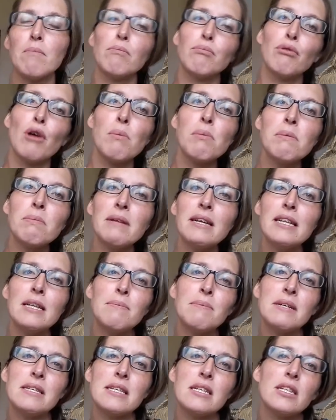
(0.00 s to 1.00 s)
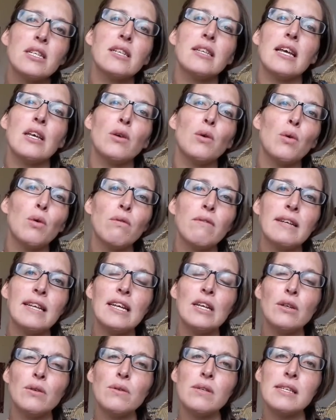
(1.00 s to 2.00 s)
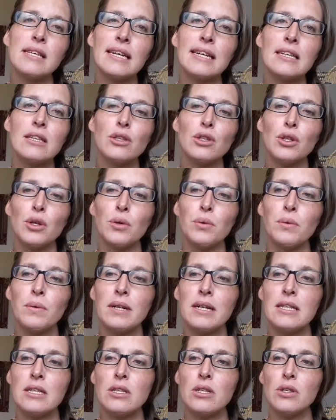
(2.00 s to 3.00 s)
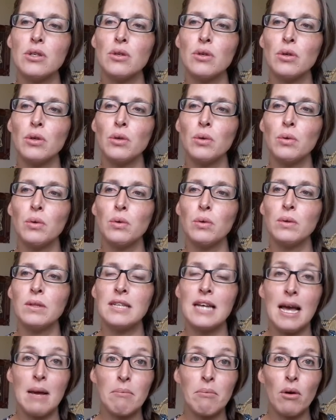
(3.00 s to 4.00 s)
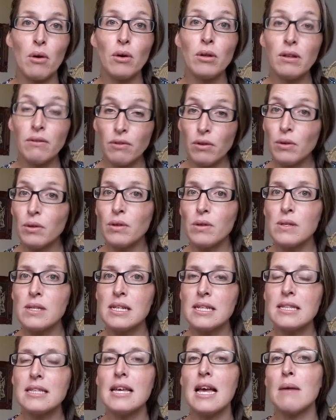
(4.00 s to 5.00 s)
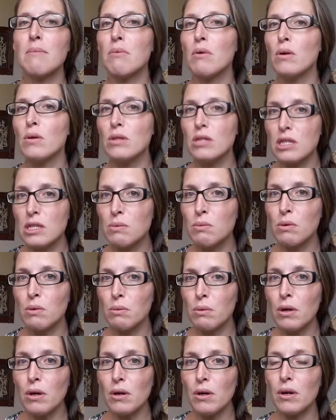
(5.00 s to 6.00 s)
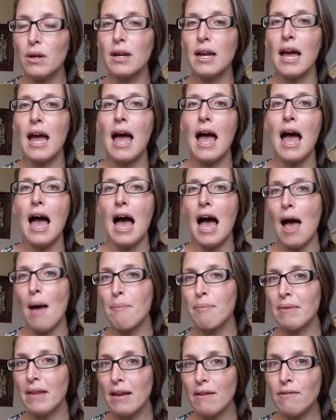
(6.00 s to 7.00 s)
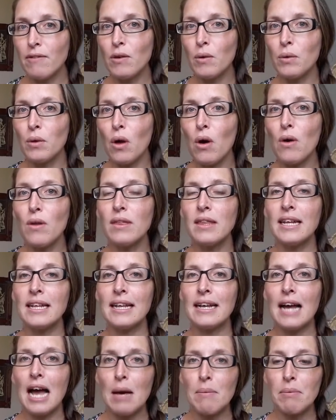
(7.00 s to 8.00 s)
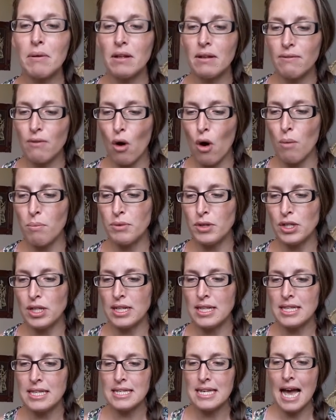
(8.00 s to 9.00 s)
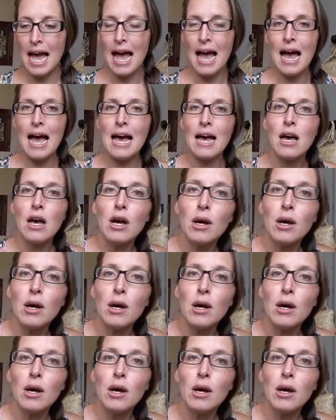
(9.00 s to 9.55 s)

Probably the position that you're already using to insert your tampon, if you're using tampons, will work. If you're not, then a couple of options are